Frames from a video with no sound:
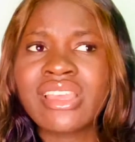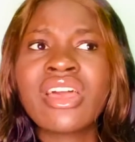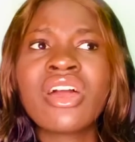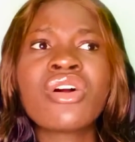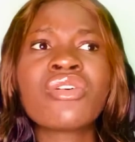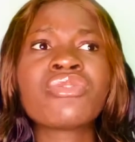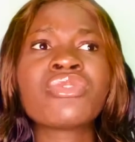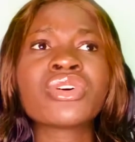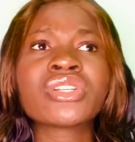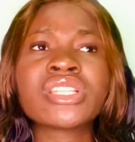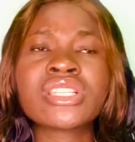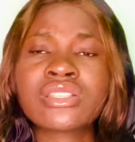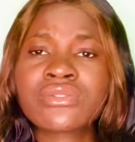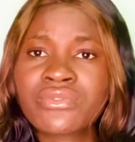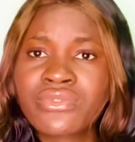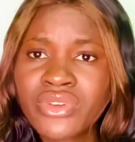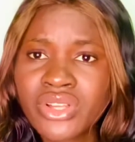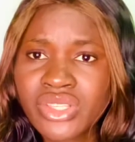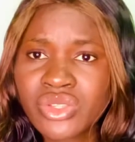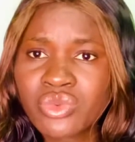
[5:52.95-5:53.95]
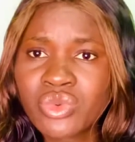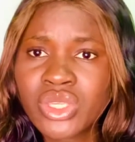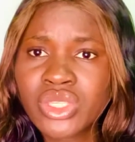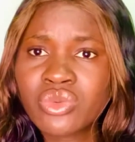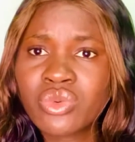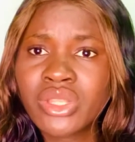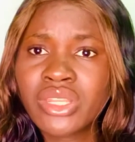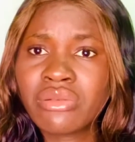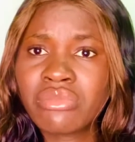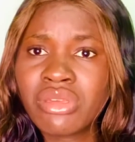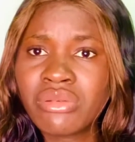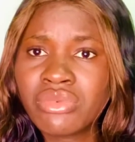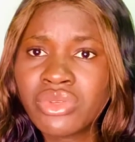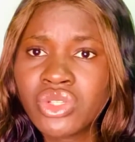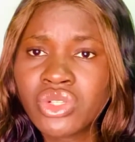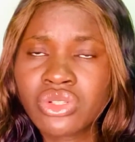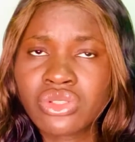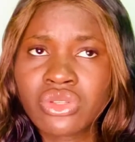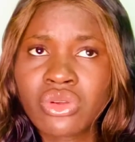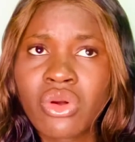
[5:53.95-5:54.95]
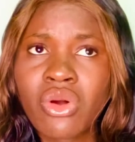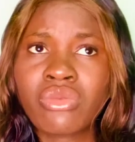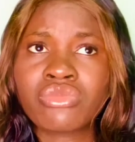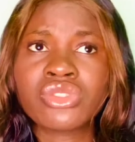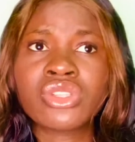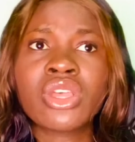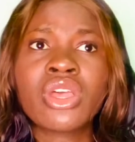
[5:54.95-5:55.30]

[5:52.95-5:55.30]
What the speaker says: for these first weeks when the baby just comes.